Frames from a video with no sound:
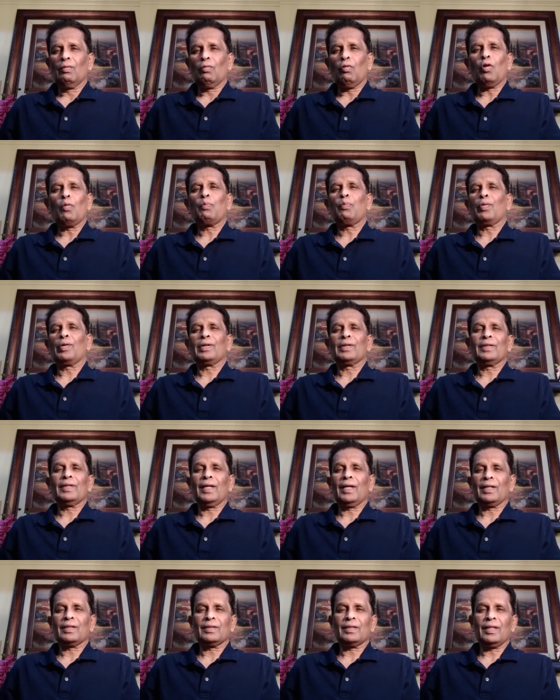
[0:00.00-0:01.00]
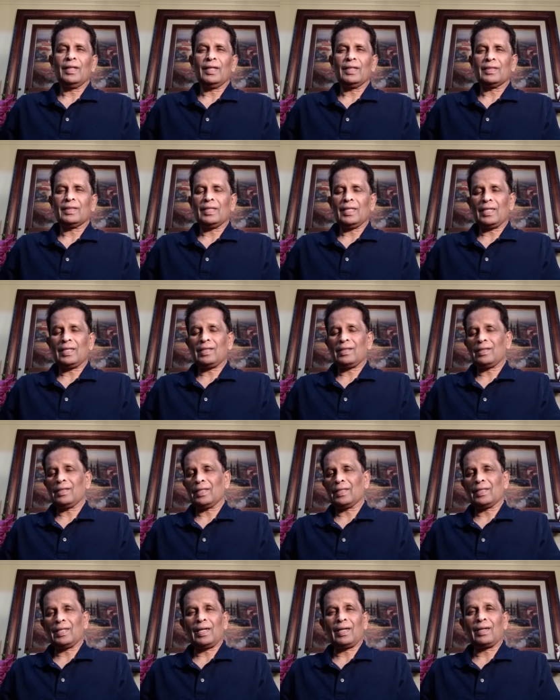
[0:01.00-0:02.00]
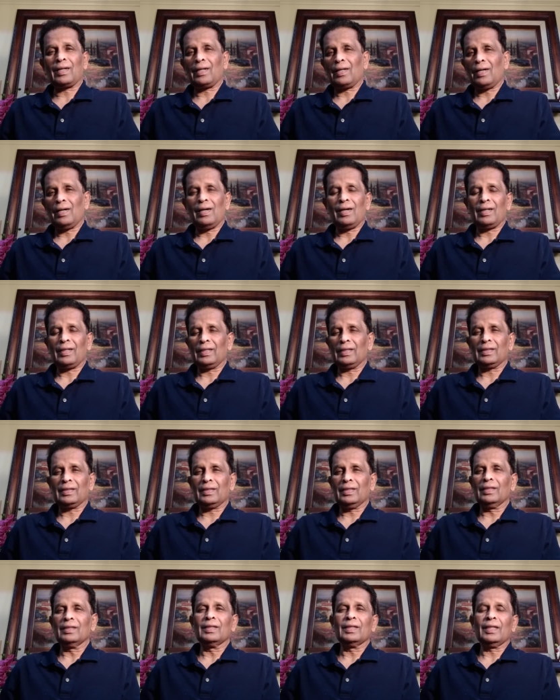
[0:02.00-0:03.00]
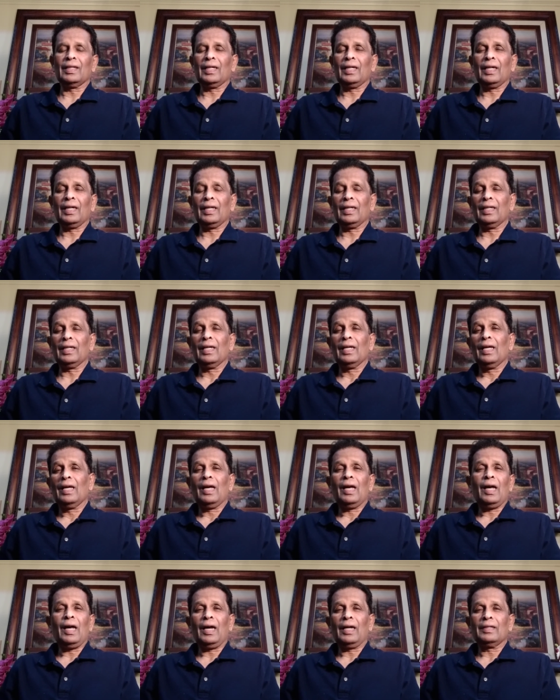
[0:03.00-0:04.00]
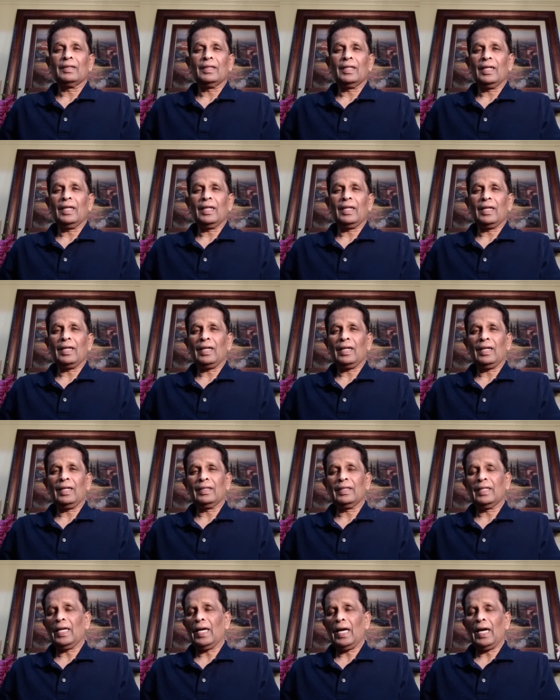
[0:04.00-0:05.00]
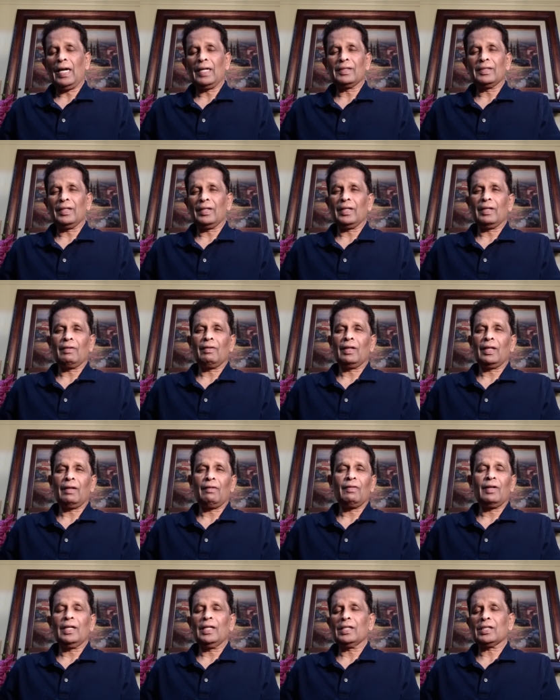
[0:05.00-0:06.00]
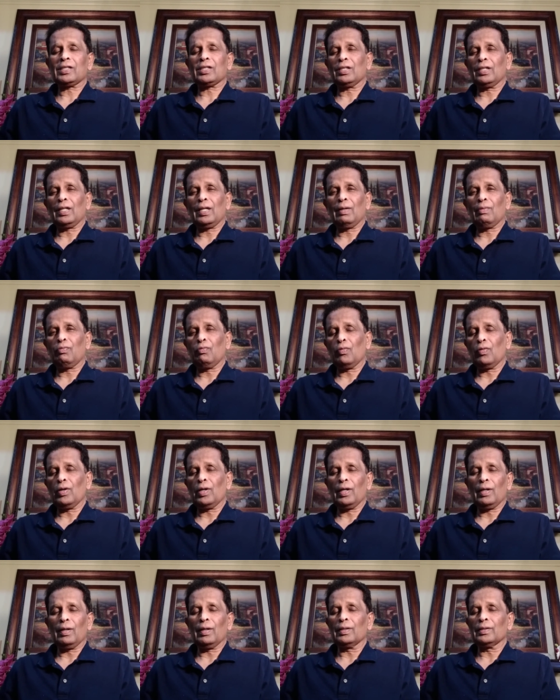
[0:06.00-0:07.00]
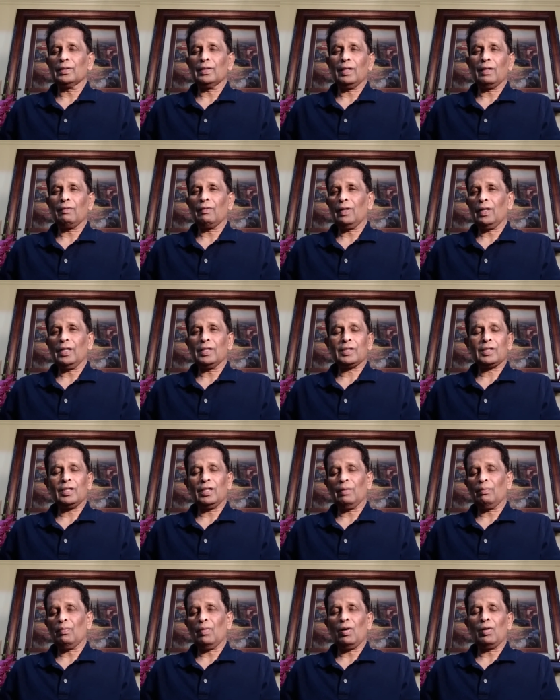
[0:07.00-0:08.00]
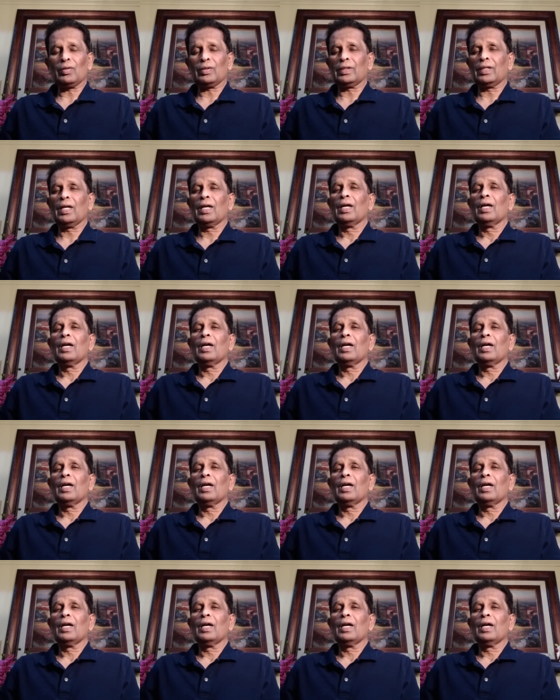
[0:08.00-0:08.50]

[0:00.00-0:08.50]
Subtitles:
opened their sixth chakra or third eye, and they realize they had the real revelation of the revelation about